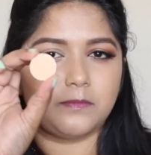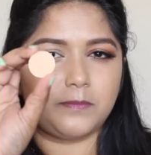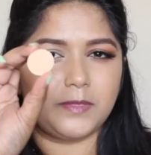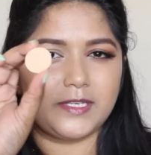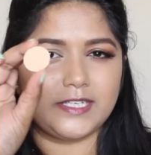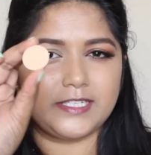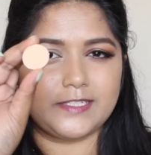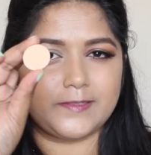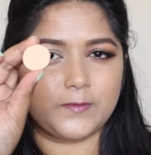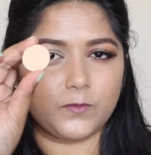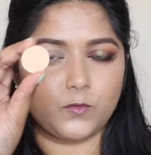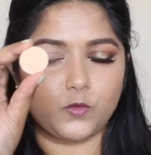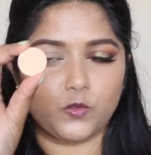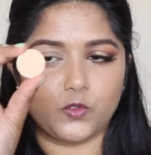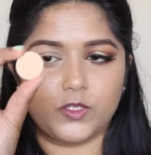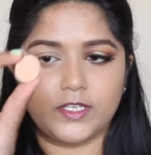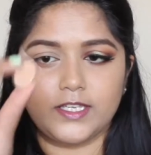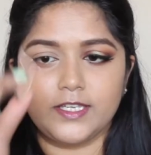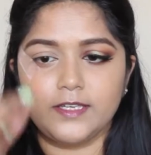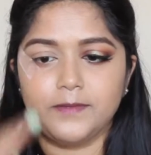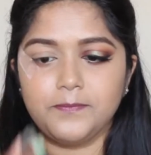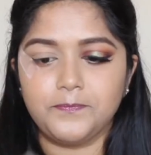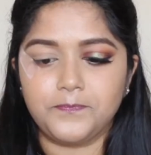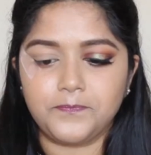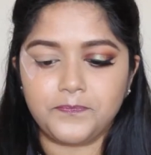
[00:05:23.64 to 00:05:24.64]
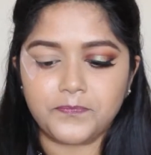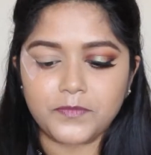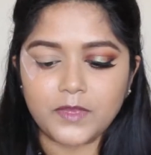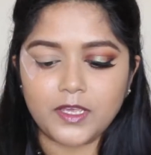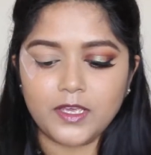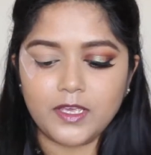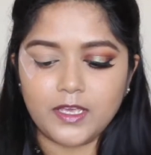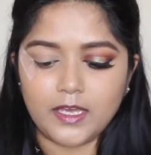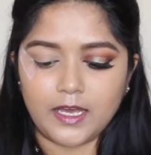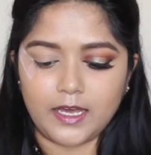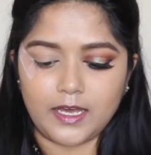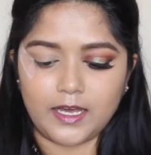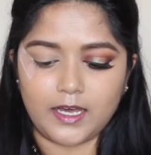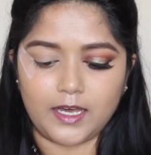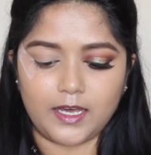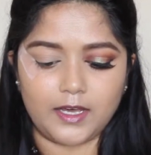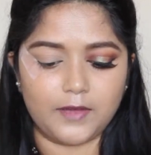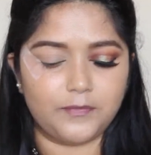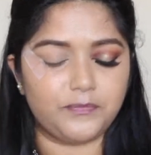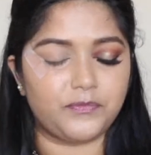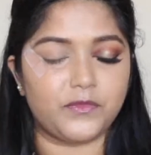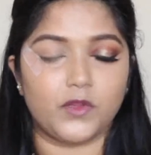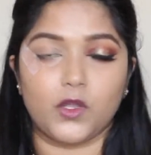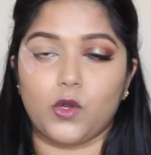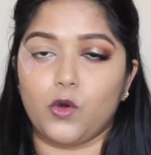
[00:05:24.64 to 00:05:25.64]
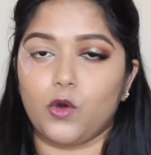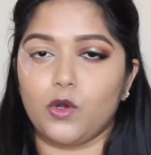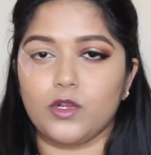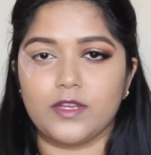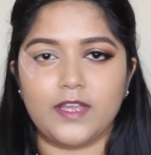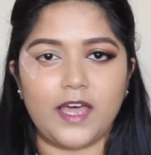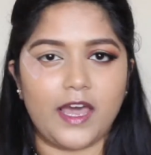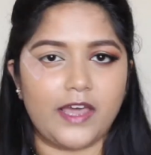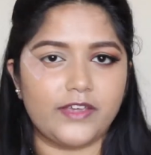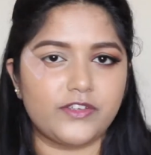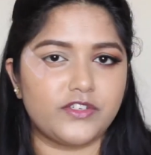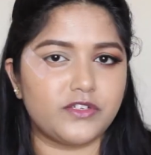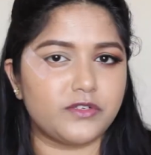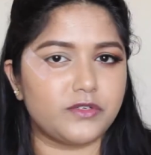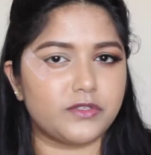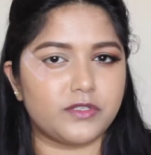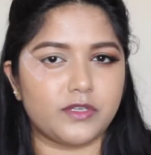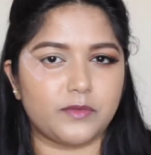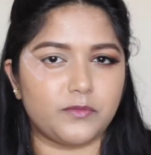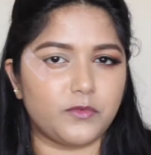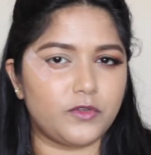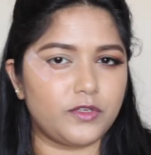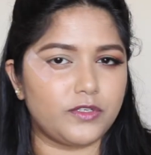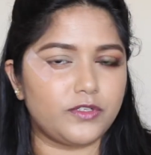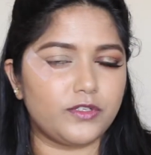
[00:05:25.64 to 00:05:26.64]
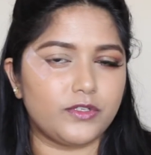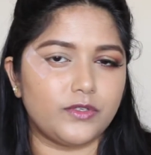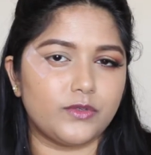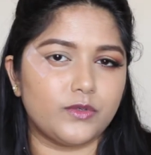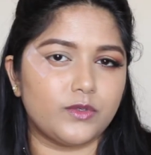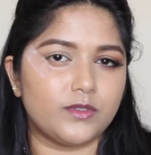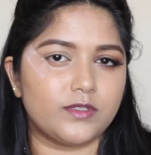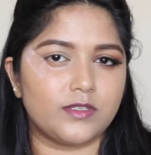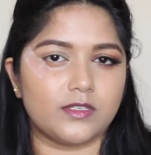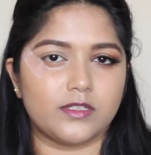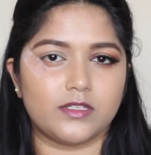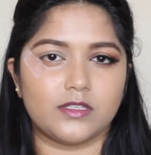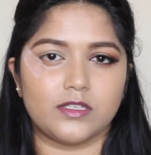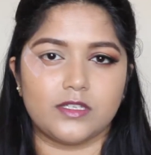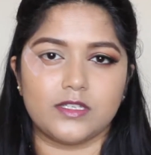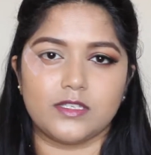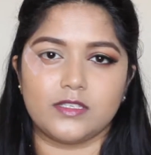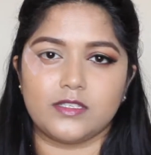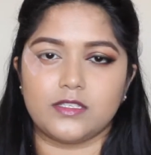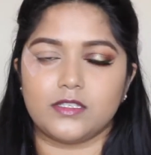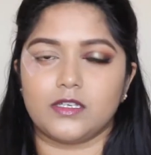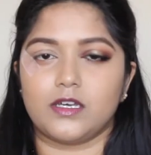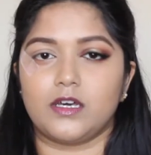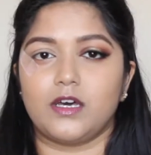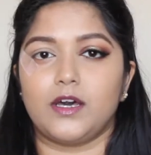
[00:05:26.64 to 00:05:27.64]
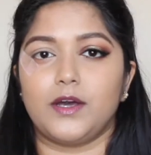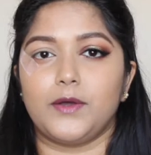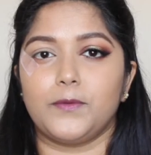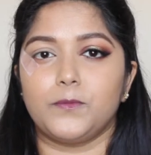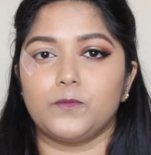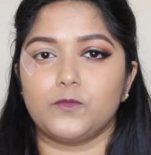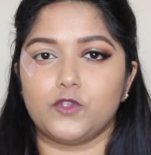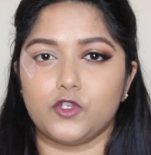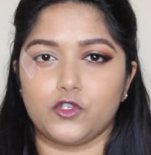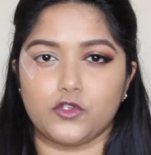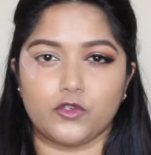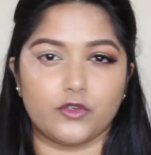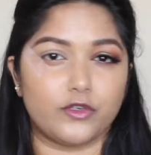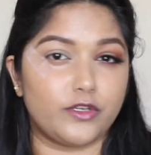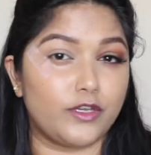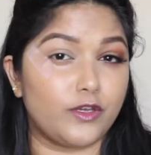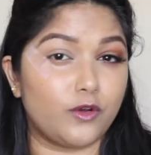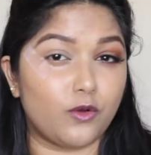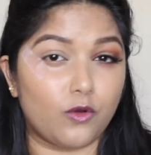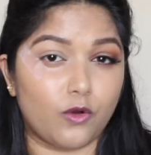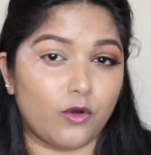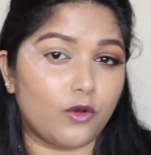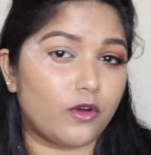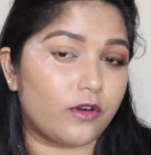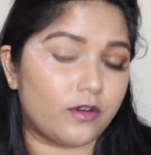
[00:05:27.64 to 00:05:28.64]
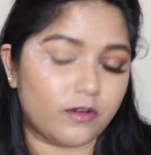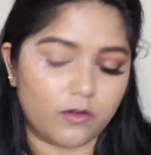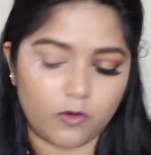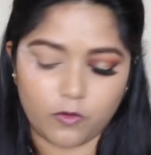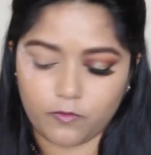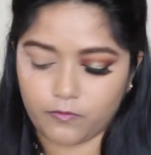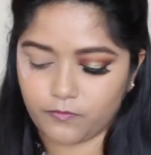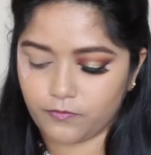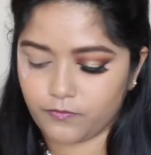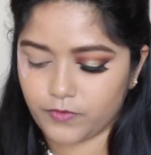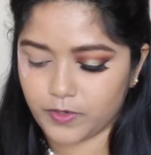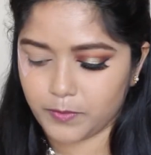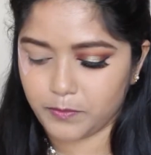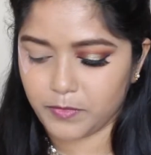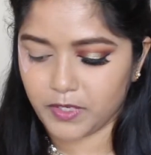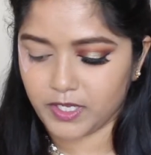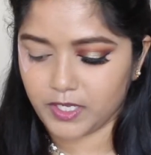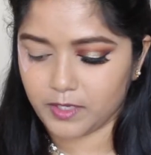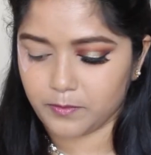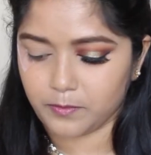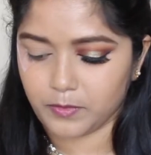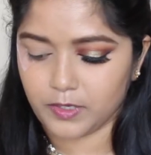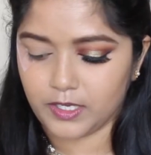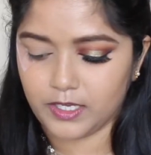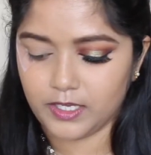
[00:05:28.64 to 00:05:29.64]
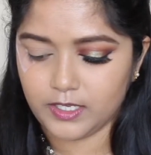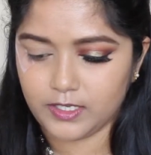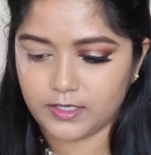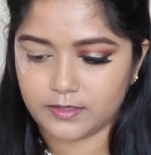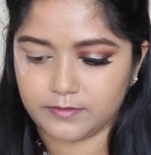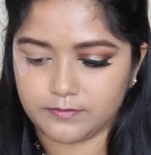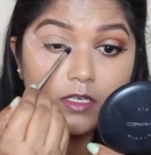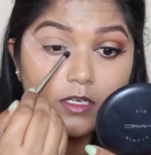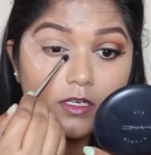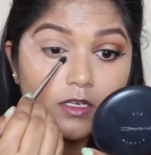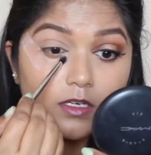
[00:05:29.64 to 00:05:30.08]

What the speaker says: Peach Smoothie. All the eyeshadows I'm going to use in this tutorial are from Makeup Geek.